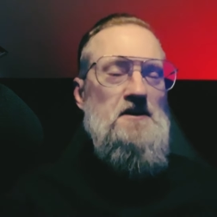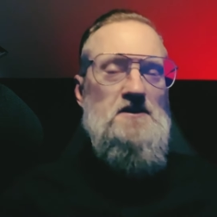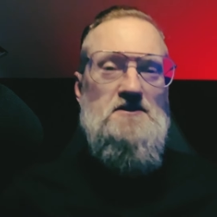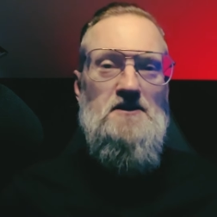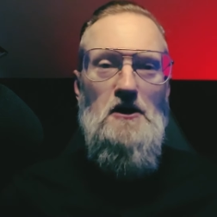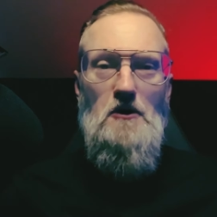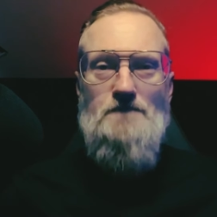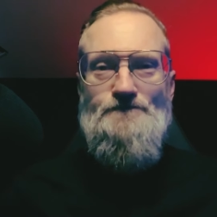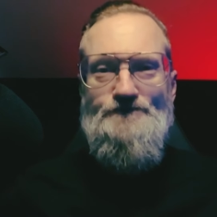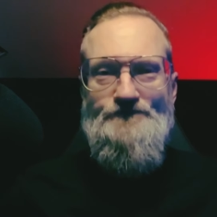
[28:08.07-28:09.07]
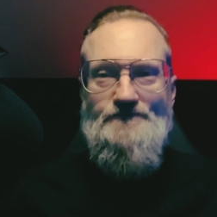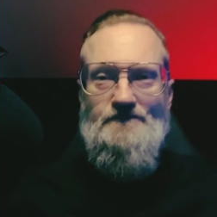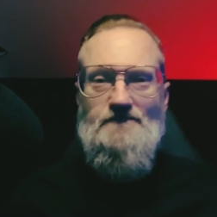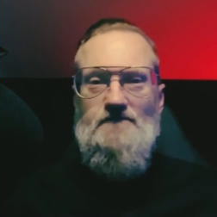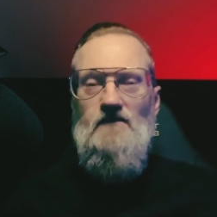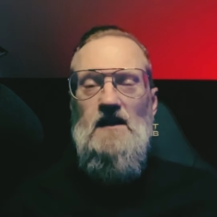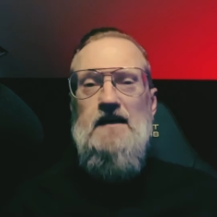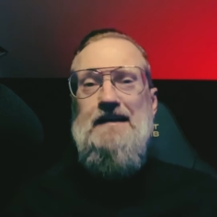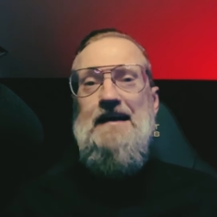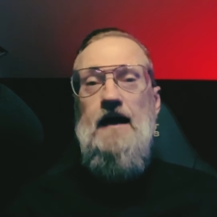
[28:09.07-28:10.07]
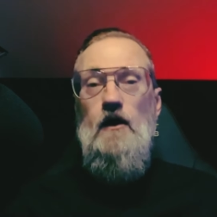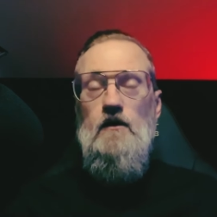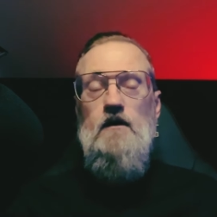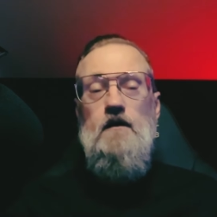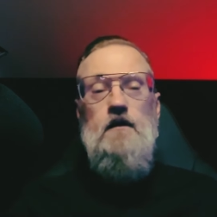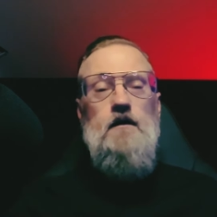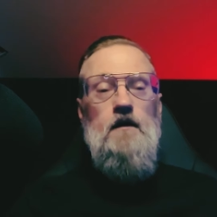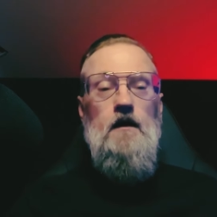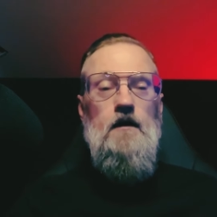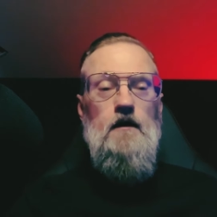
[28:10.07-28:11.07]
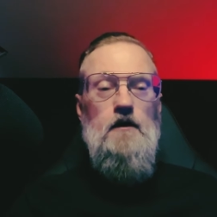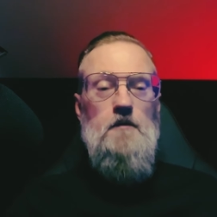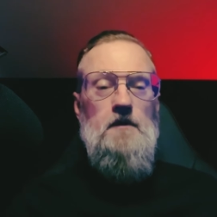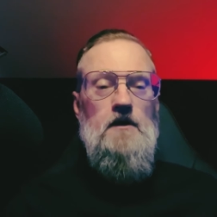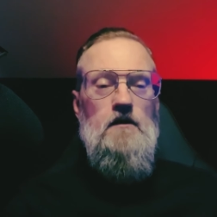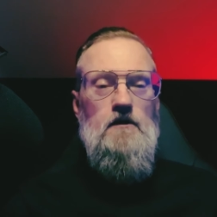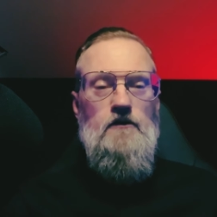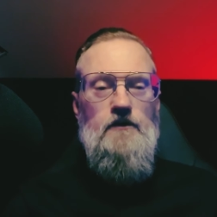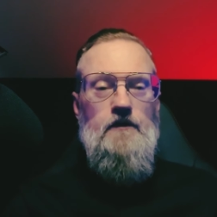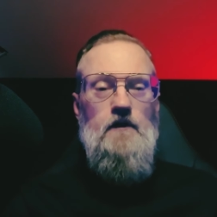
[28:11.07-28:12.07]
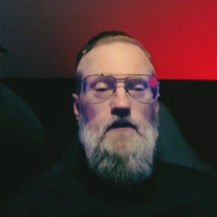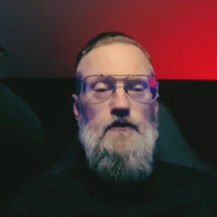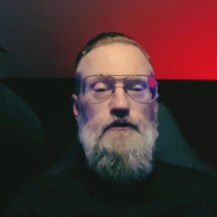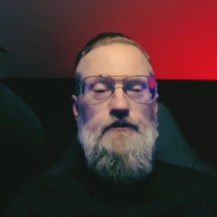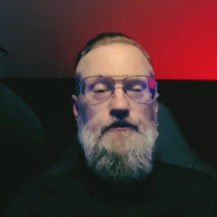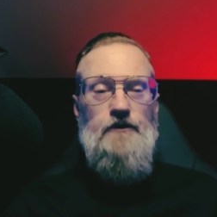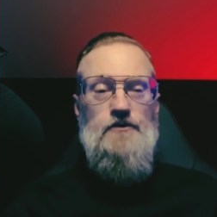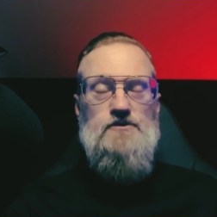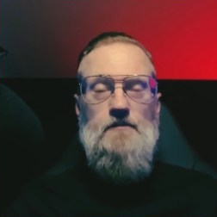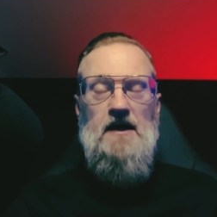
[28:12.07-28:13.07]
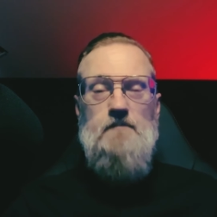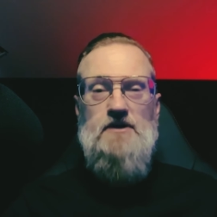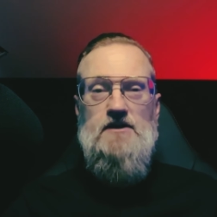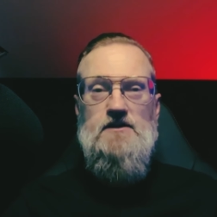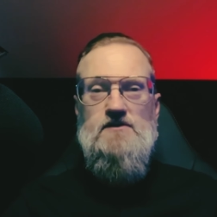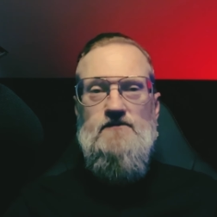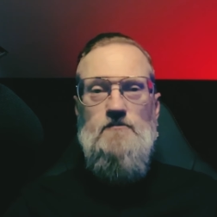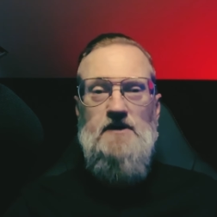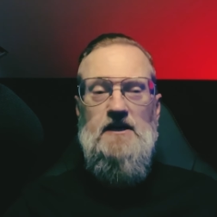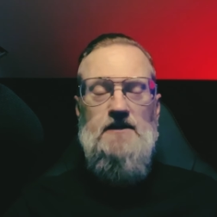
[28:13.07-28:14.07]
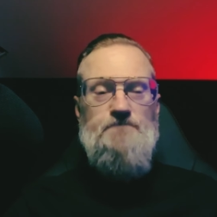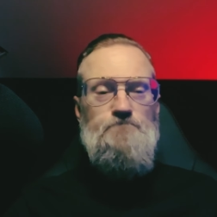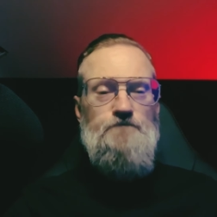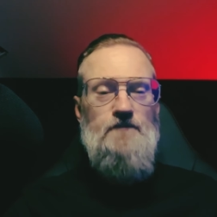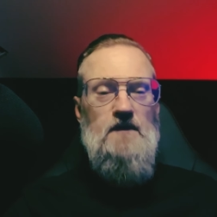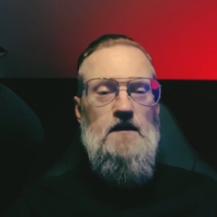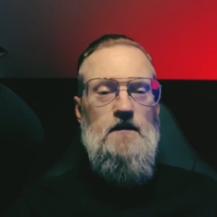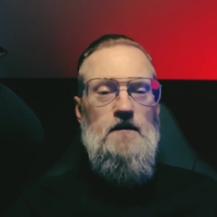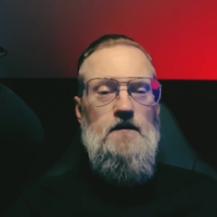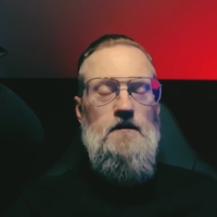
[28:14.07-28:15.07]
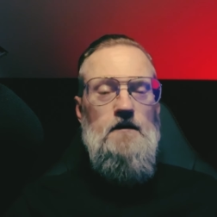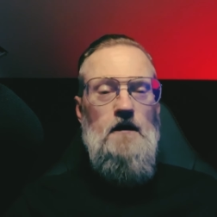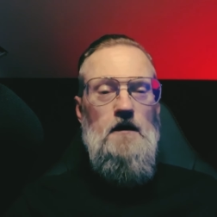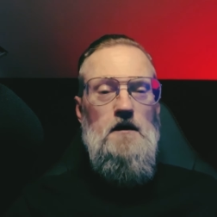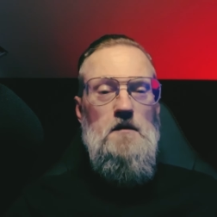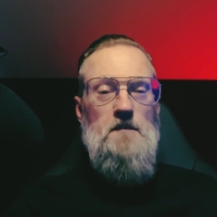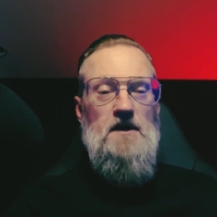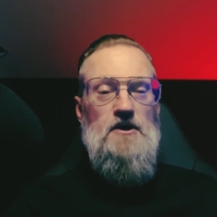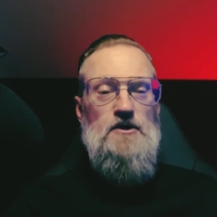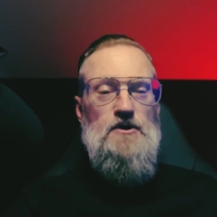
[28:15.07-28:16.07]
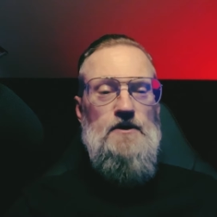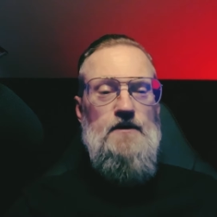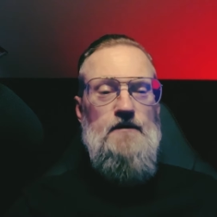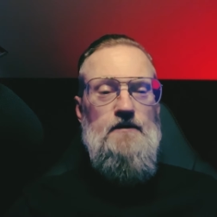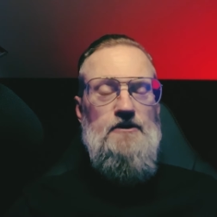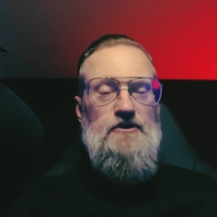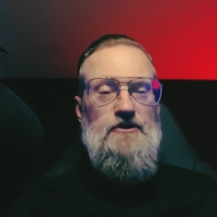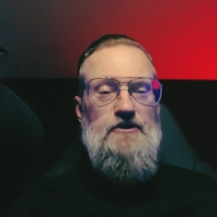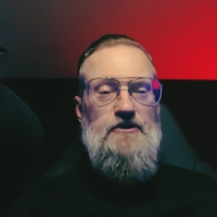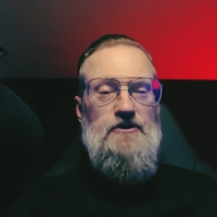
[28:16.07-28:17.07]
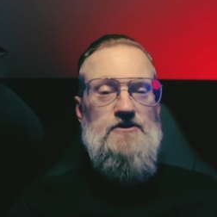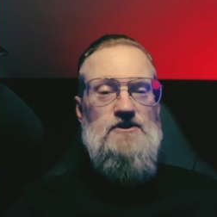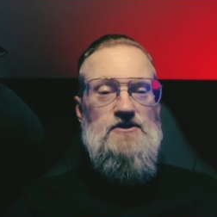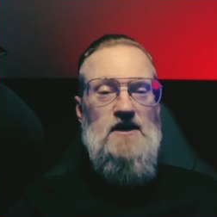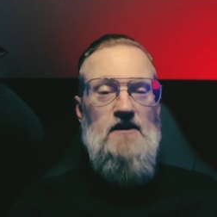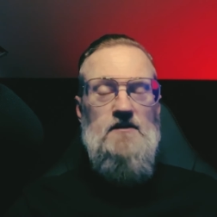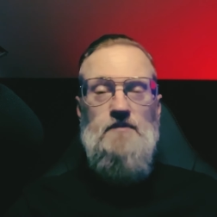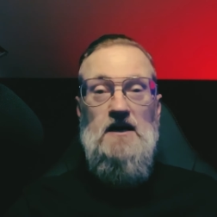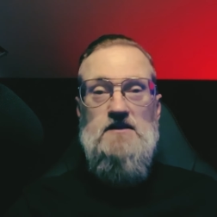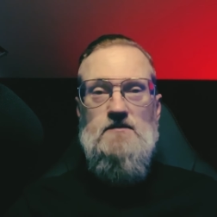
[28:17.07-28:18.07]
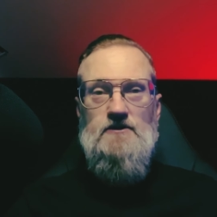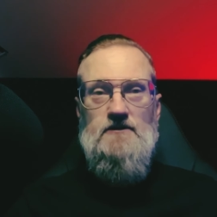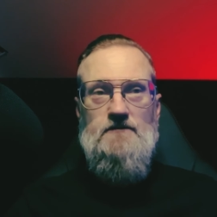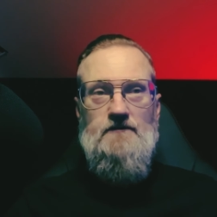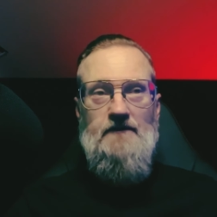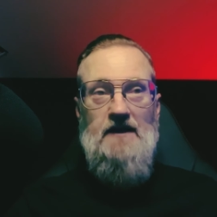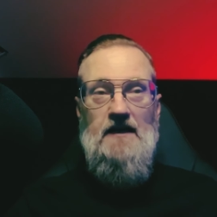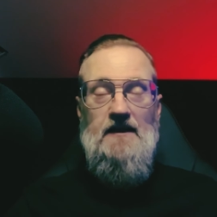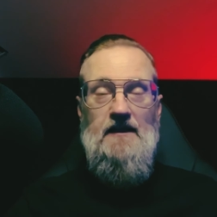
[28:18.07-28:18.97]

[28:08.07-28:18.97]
so, anyhow, um, those are my opinions for me. Um, it's entirely possible that